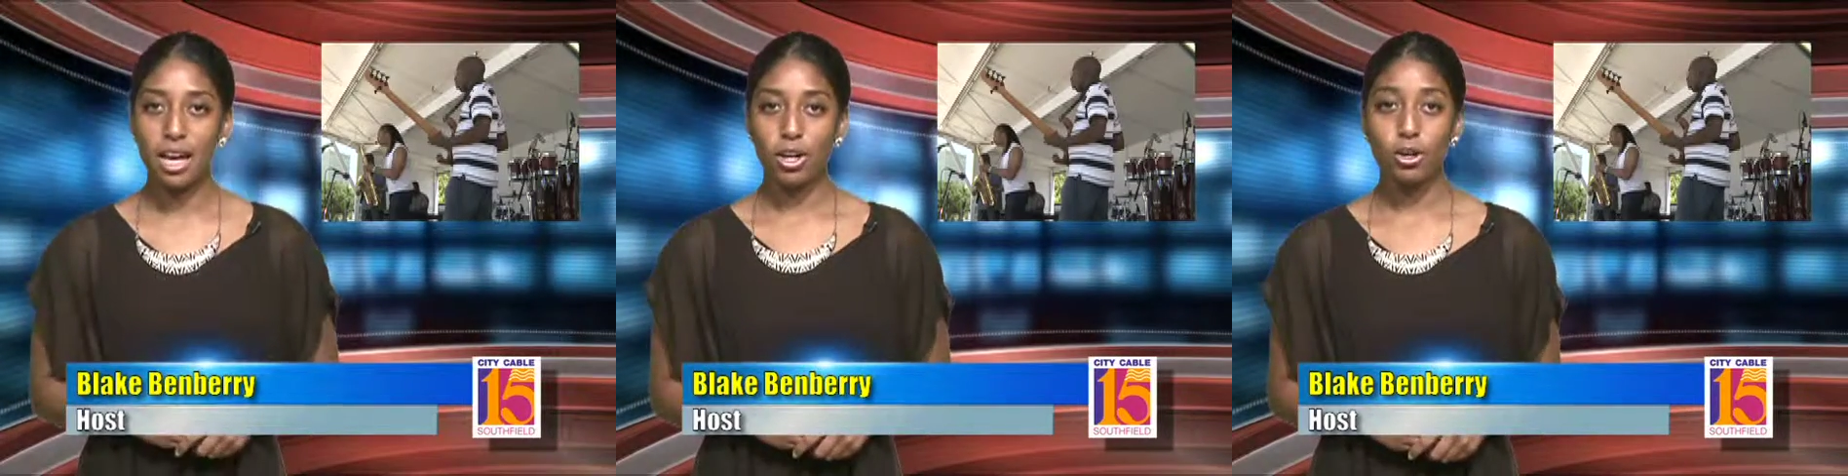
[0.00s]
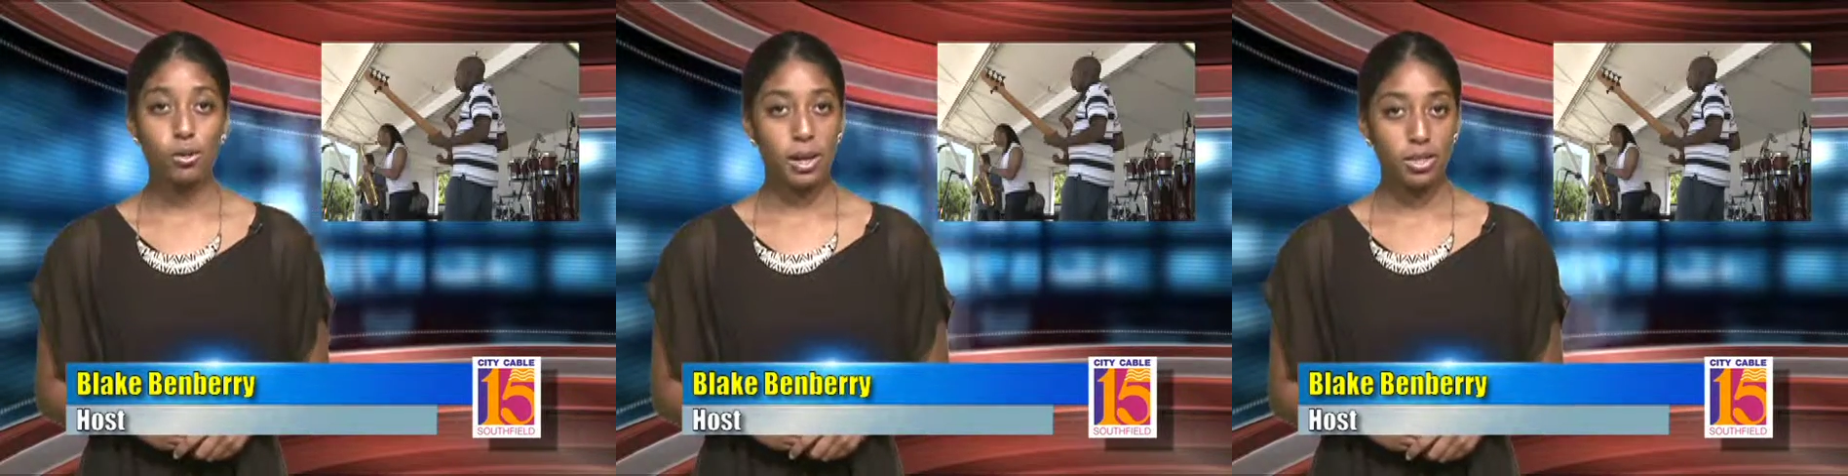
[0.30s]

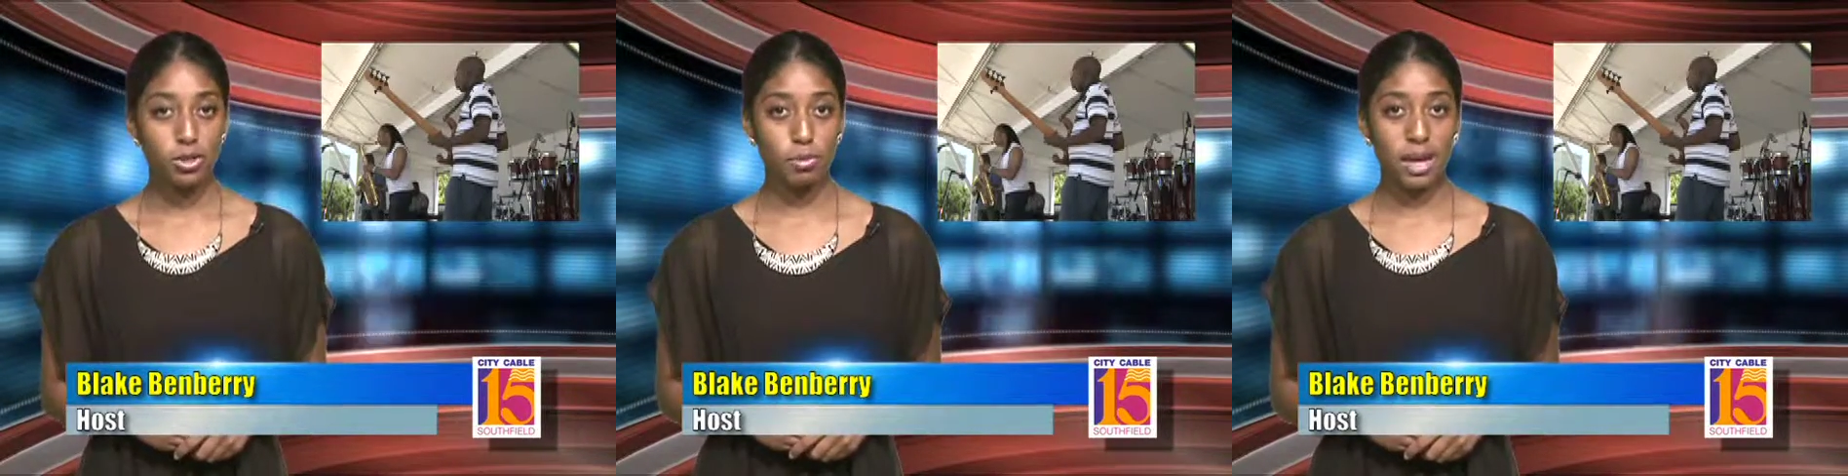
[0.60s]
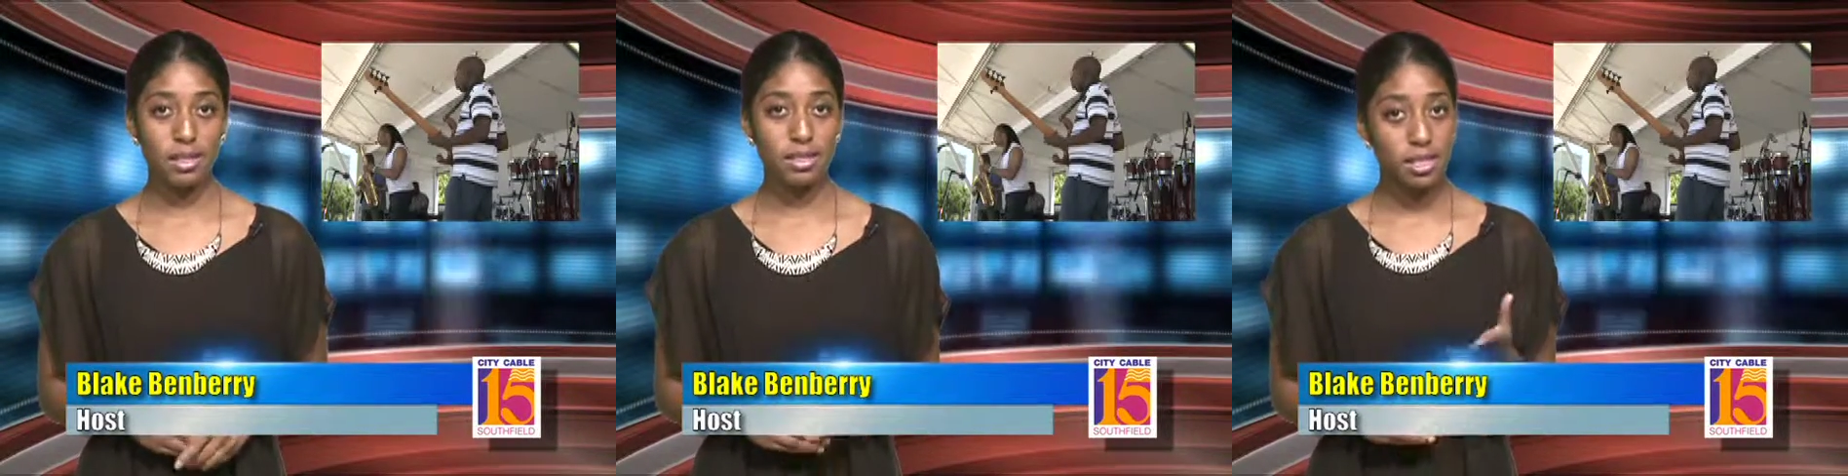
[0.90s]
Co-sponsored
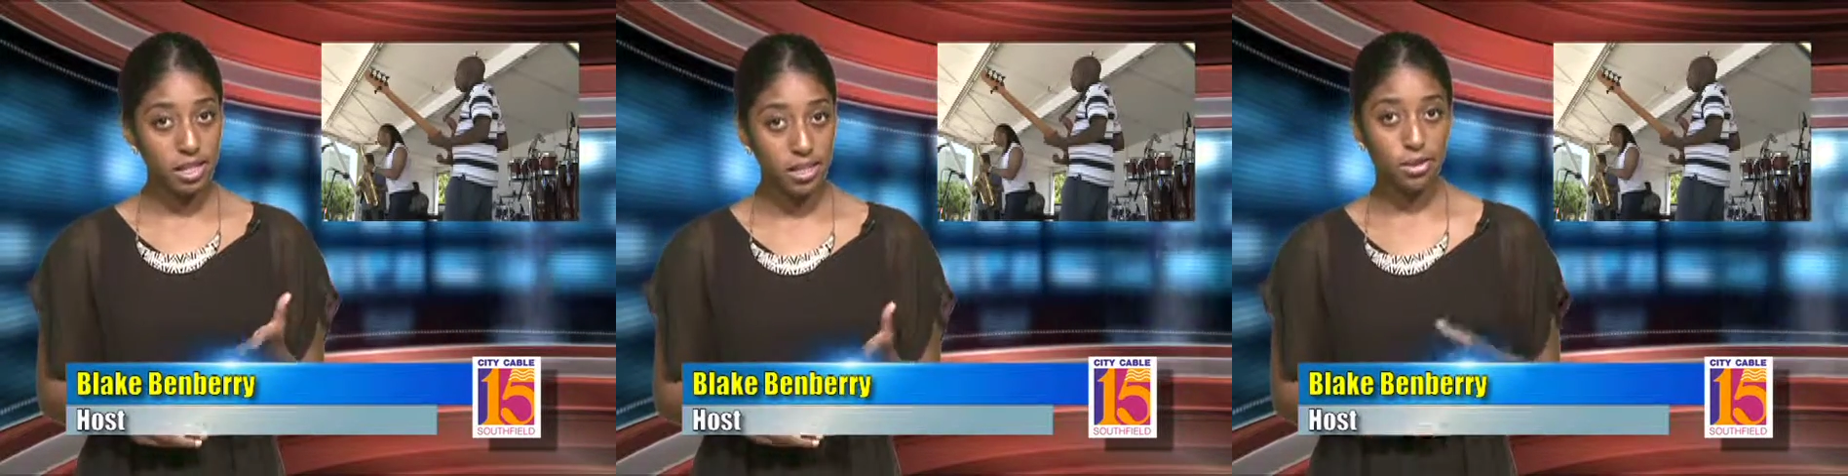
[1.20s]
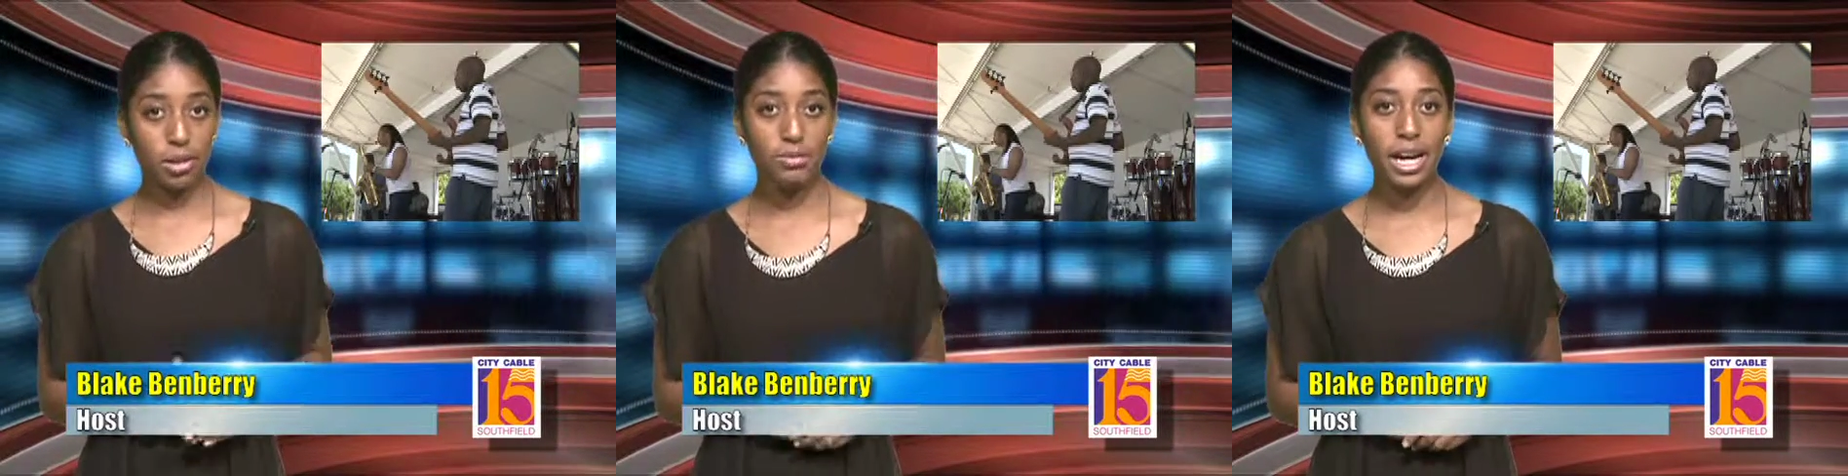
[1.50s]
by the City
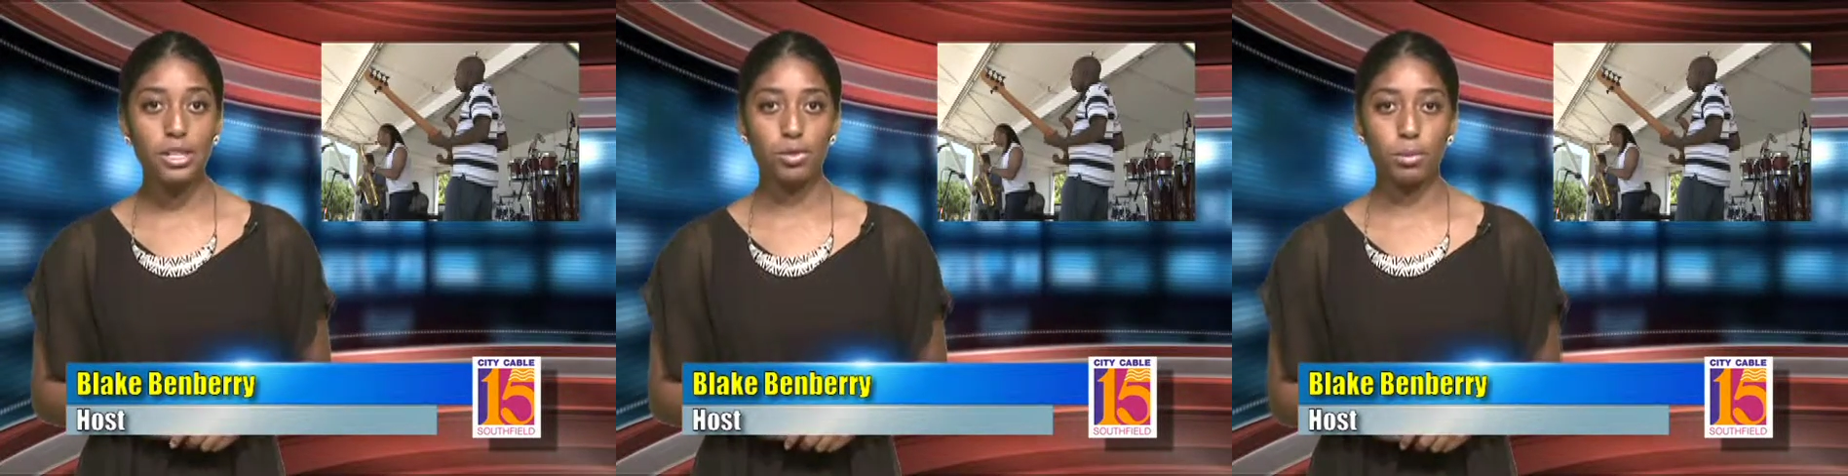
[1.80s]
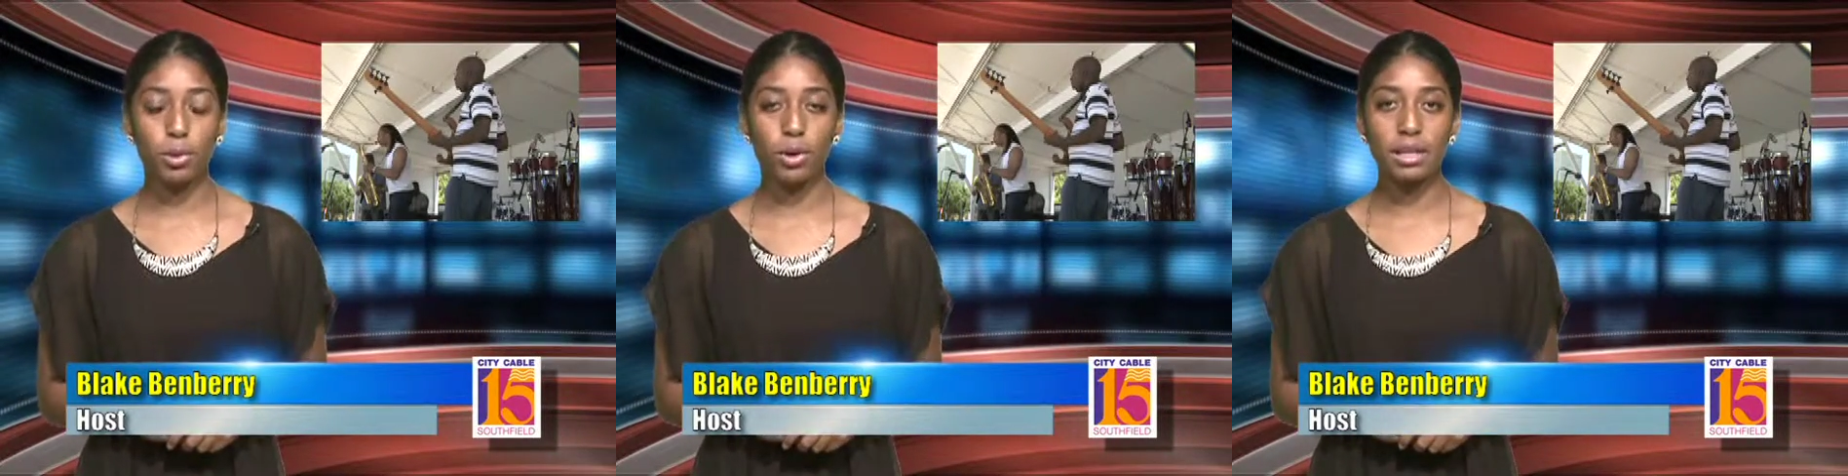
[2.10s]
Center Advisory
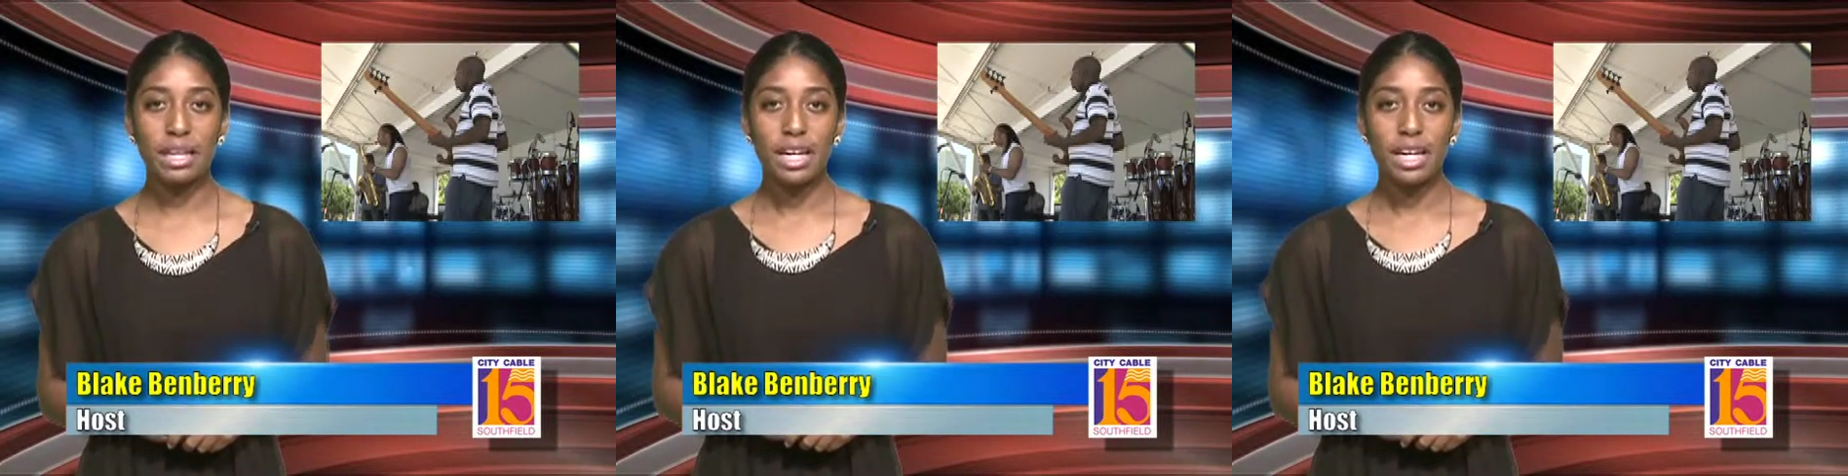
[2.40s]
Board,